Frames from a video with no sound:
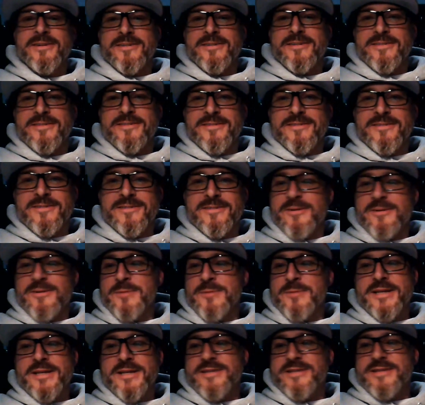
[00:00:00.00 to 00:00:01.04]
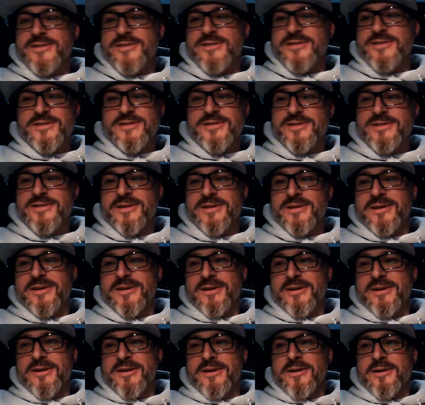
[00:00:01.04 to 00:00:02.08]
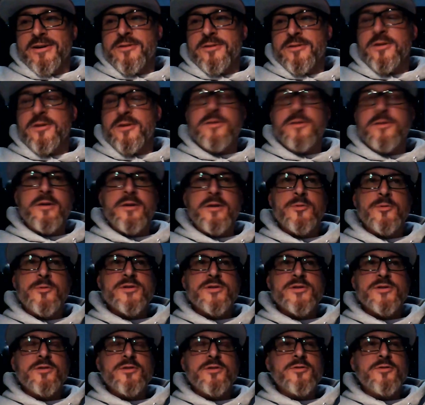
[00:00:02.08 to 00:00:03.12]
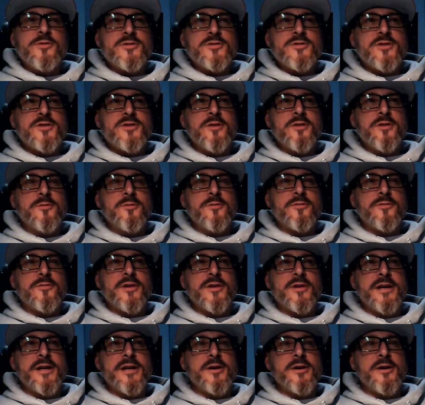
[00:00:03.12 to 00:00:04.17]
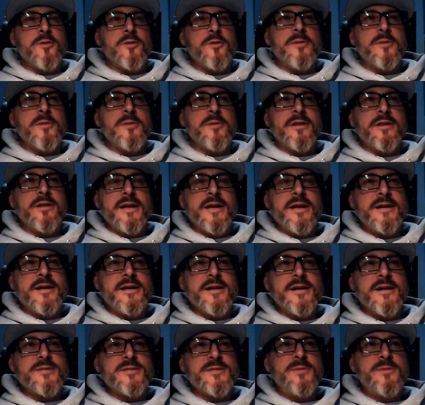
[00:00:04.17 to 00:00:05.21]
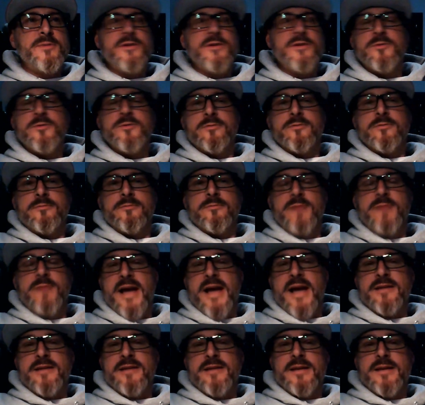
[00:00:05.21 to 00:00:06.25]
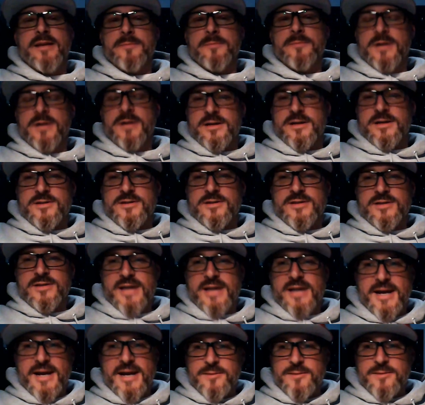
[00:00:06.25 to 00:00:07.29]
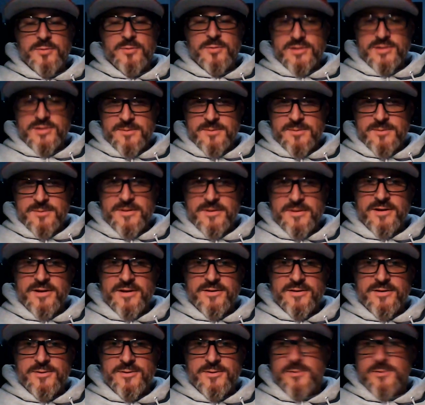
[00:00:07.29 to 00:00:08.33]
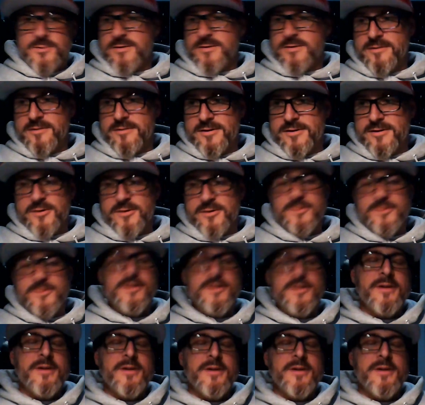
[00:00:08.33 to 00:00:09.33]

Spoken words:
exactly. I mean, it's just it was a little struggle for Ginkgo, but like Gus, we knew we had to name Gus because I had to put something on the door. You